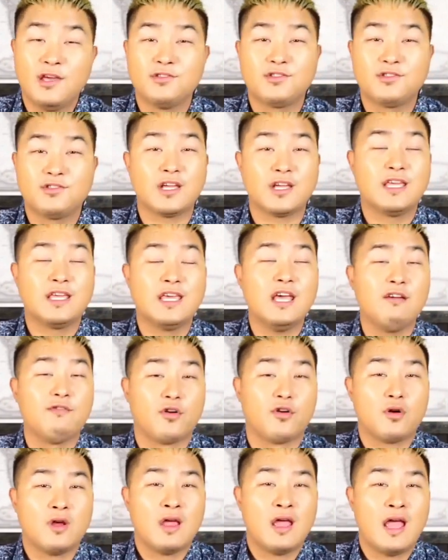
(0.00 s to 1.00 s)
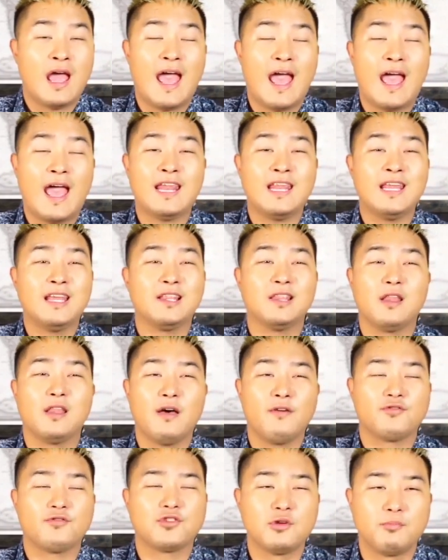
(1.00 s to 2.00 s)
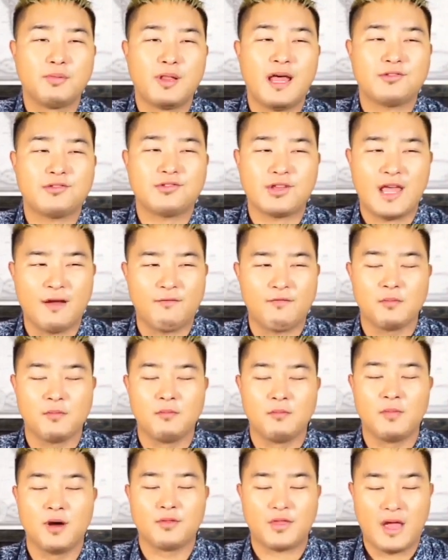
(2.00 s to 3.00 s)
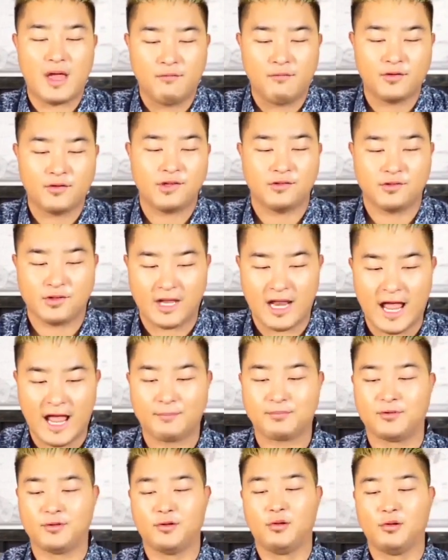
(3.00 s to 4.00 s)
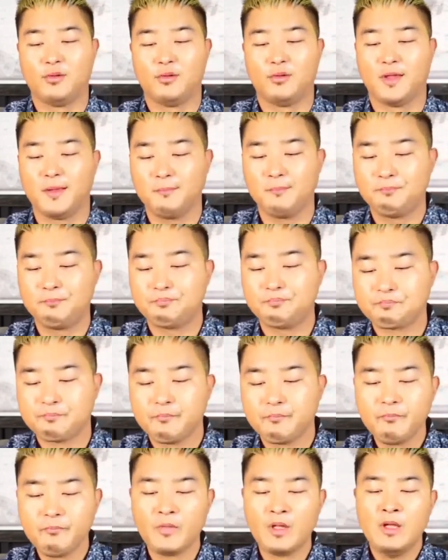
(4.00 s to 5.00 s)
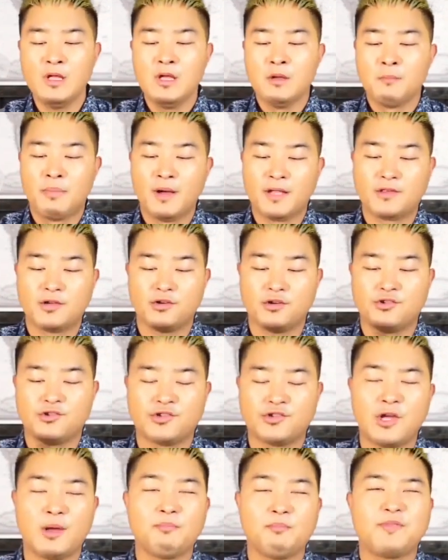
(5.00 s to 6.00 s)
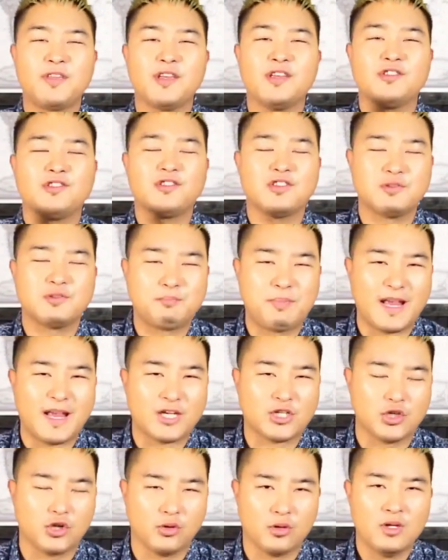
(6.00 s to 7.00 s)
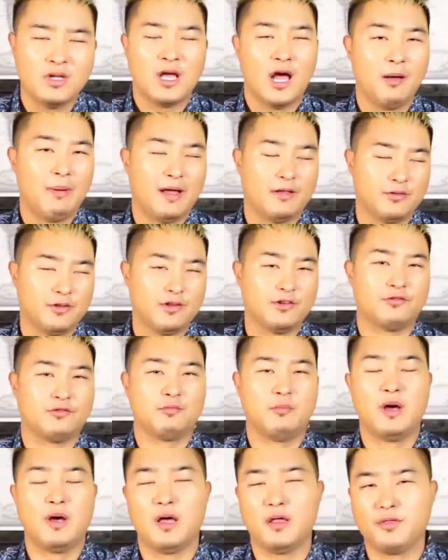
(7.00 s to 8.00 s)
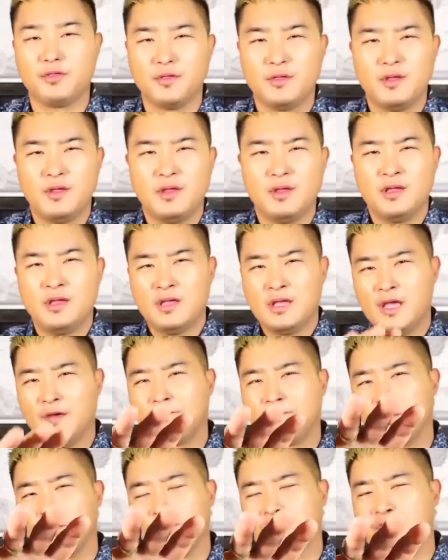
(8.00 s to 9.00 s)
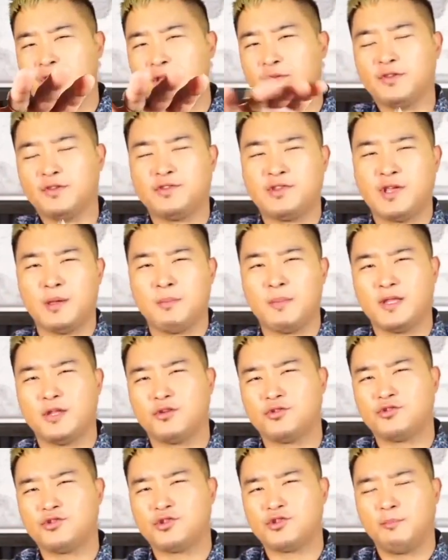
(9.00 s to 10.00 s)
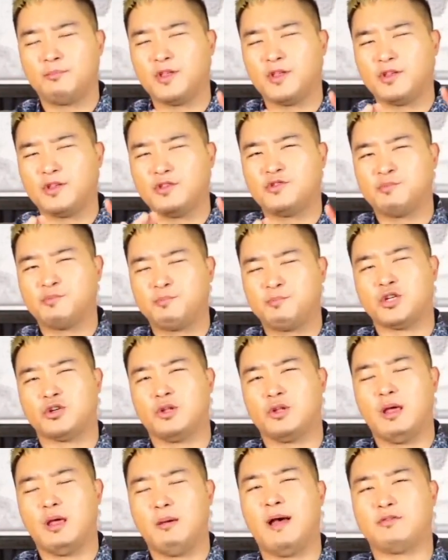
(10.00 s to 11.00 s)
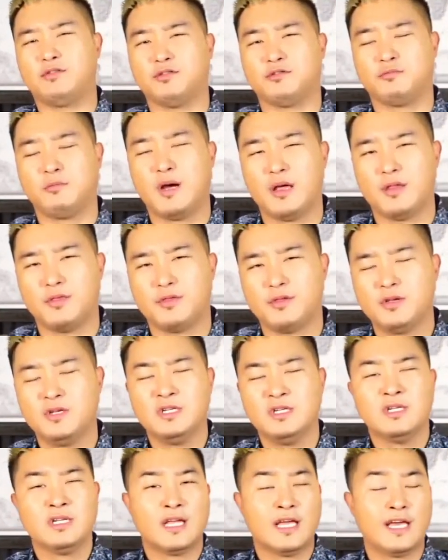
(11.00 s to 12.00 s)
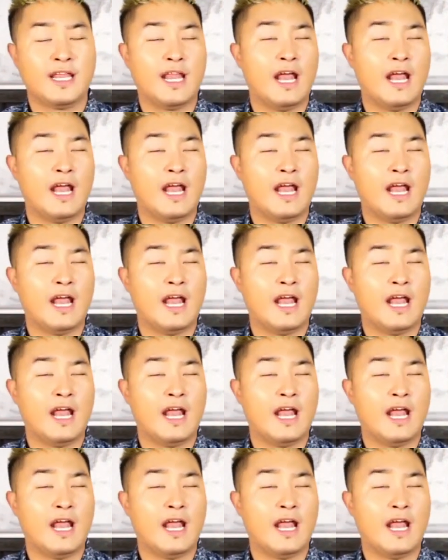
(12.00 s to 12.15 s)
He's a giver and he loves to bless every month, every season. Absolutely. But there's something special about this month. If you receive it, say amen. There's something special about this month.